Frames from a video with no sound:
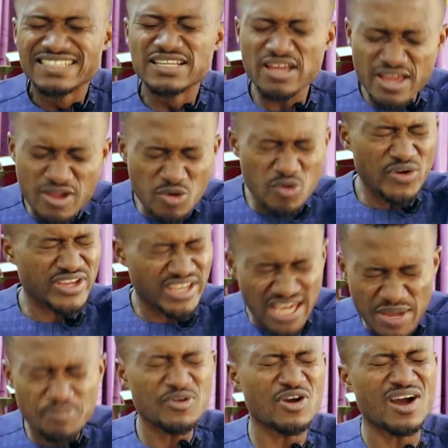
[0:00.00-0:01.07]
You will
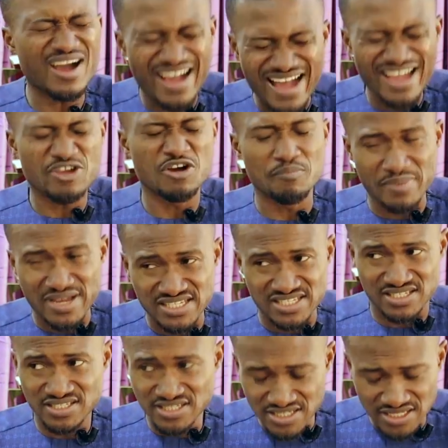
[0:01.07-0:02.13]
keep your eye on my
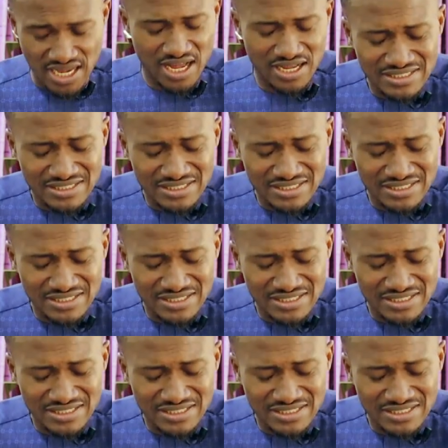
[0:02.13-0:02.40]
seed.